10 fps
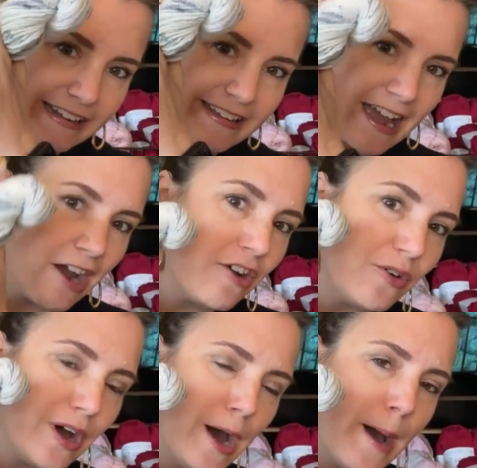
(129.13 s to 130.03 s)
And
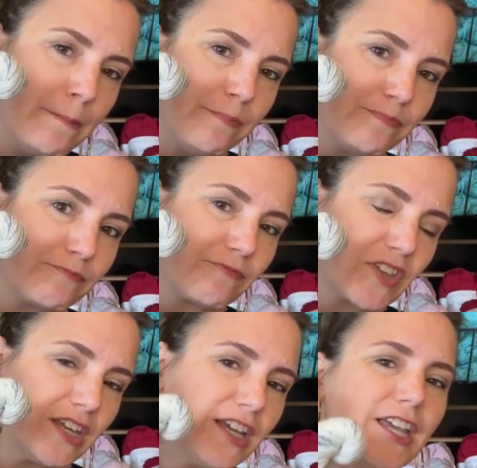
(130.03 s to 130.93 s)
now um
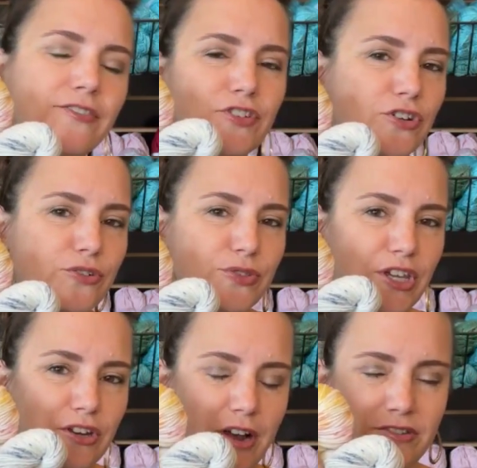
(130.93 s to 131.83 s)
if you think your